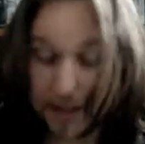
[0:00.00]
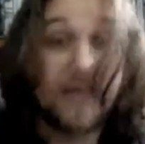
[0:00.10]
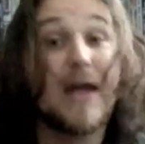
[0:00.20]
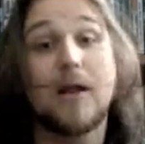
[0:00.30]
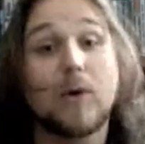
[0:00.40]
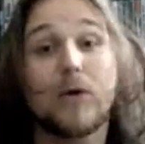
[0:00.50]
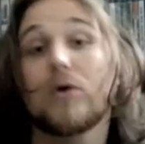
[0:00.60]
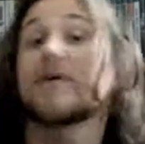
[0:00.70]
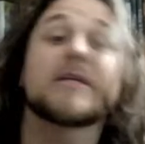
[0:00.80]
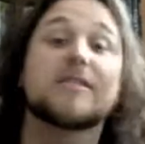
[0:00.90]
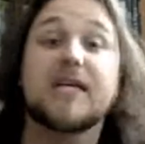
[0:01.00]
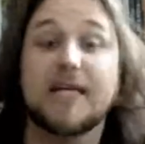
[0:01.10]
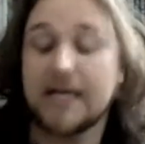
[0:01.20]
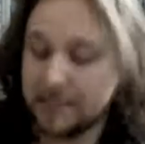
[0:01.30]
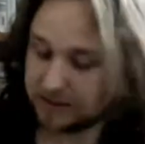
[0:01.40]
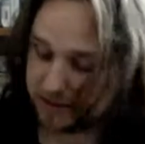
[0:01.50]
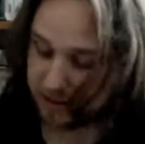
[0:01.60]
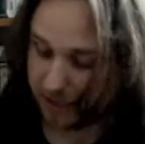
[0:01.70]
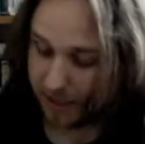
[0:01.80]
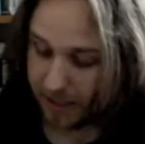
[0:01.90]
Then I went over to
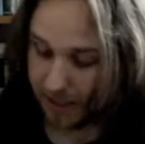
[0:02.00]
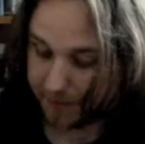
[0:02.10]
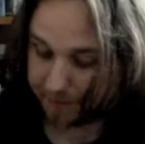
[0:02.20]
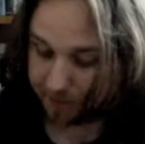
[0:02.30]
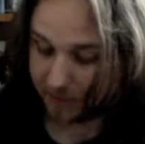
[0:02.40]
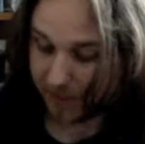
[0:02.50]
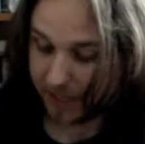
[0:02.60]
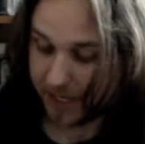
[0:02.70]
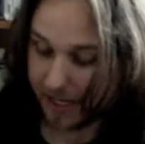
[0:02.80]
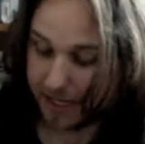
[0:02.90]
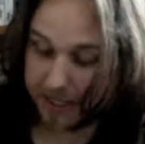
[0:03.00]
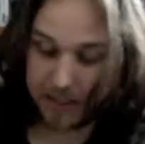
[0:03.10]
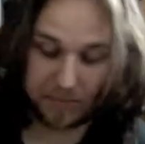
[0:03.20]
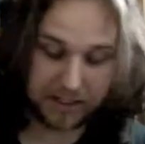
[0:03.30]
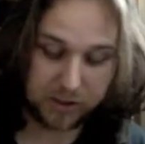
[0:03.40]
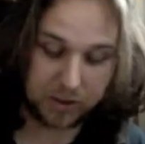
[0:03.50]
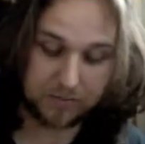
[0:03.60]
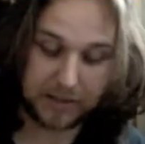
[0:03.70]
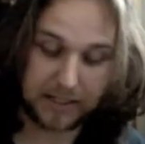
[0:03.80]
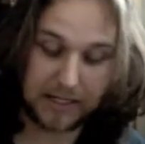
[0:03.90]
CEX and I picked
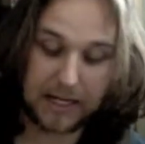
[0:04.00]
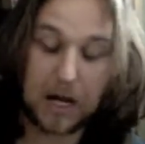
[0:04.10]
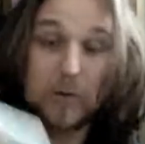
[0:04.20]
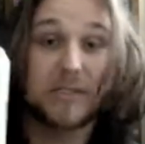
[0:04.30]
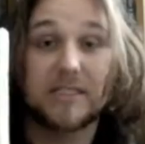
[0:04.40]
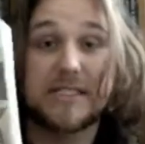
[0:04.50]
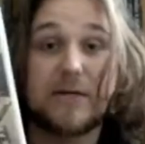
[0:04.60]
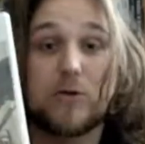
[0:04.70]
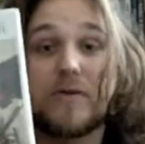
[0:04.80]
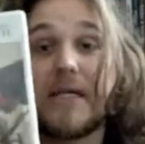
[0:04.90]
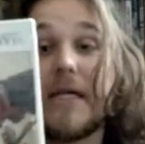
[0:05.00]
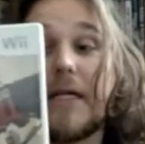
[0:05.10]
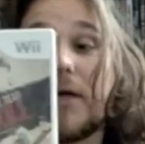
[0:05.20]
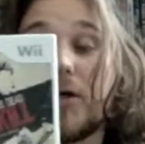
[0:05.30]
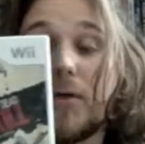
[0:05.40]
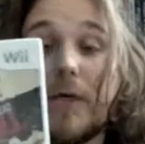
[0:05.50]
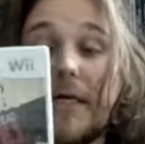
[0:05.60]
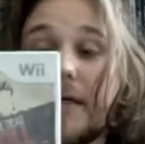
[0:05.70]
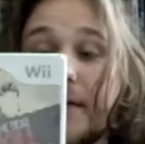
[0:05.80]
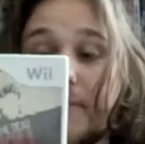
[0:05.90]
up House of the Dead Overkill on the Wii.
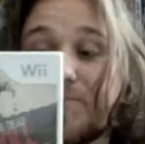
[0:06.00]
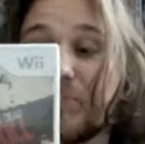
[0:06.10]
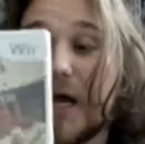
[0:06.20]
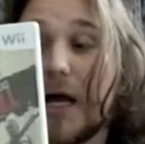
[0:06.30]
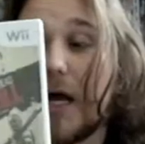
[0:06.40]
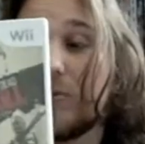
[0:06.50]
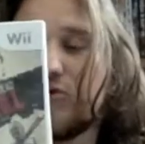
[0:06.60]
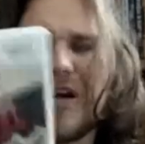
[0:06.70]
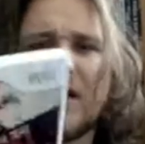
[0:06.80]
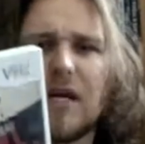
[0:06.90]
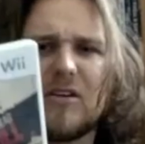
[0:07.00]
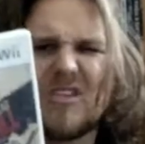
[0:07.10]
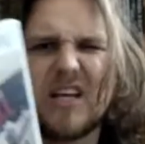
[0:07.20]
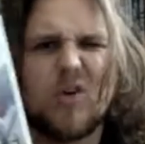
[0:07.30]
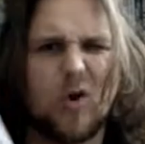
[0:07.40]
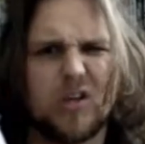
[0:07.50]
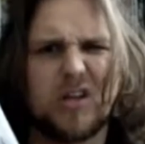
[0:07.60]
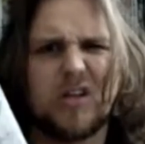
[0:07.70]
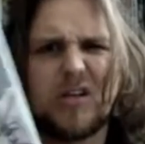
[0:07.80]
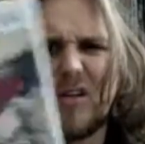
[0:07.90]
I'm trying to get like all
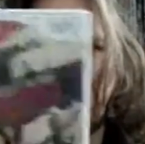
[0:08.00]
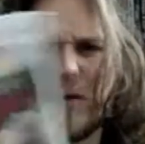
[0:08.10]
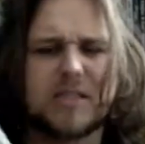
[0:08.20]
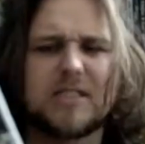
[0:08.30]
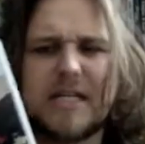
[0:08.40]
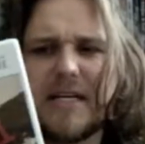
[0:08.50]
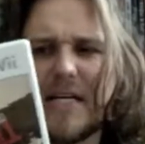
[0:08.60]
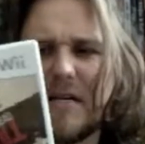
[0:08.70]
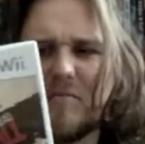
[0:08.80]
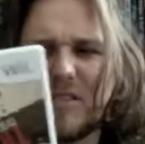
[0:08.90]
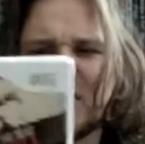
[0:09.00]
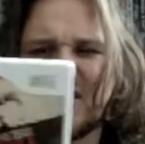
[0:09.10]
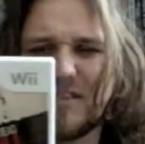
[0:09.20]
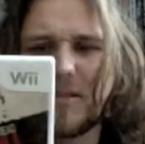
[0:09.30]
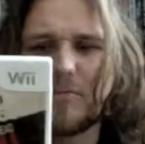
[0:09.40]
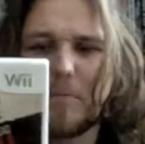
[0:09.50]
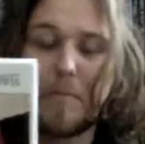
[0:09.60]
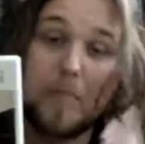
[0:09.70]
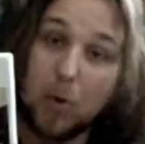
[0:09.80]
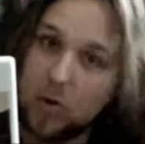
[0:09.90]
the House of the Dead games and
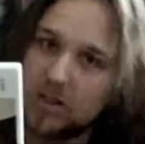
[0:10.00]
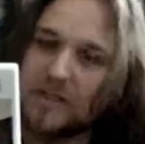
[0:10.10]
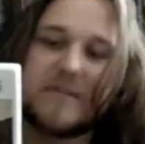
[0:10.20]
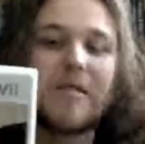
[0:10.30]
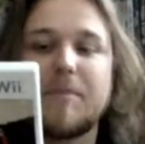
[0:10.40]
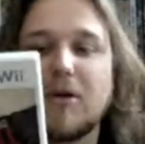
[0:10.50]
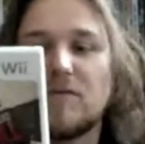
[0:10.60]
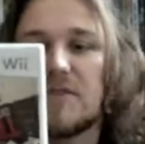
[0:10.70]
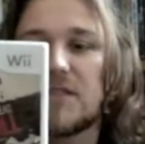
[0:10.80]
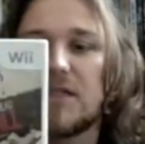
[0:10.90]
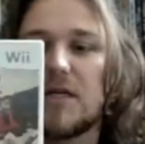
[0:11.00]
most of the spin-offs.